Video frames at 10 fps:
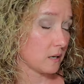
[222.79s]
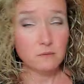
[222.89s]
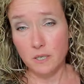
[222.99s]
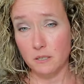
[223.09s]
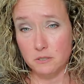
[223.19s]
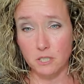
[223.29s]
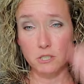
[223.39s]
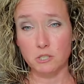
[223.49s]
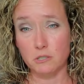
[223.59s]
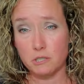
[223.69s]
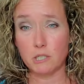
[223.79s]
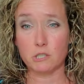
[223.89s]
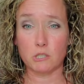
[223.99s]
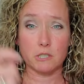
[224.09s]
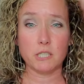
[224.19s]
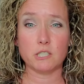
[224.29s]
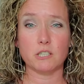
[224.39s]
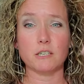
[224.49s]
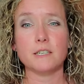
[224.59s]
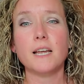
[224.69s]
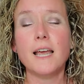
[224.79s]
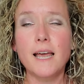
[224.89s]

I don't care, t-shirt, t-shirt, t-shirt.